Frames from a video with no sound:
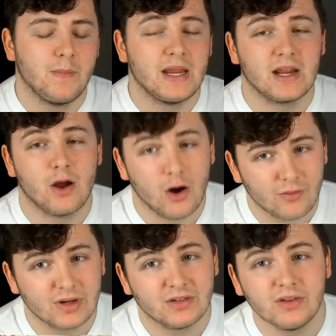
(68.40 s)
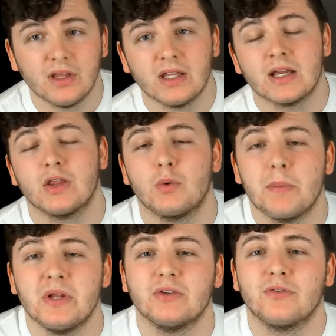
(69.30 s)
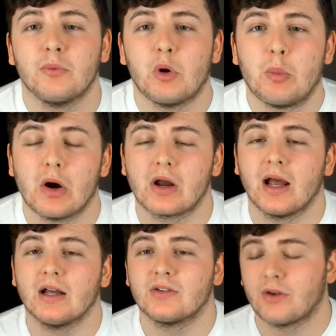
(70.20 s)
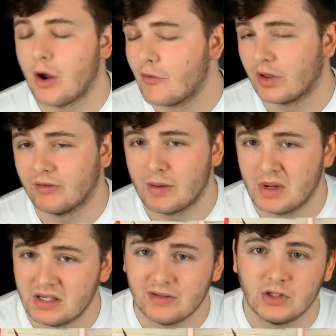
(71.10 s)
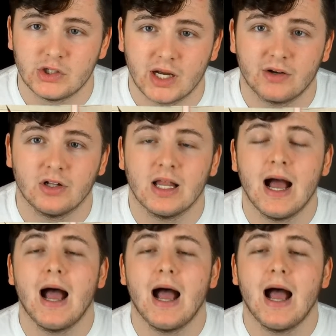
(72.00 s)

being obviously the Women's Football Podcast over on the Redmen TV channel,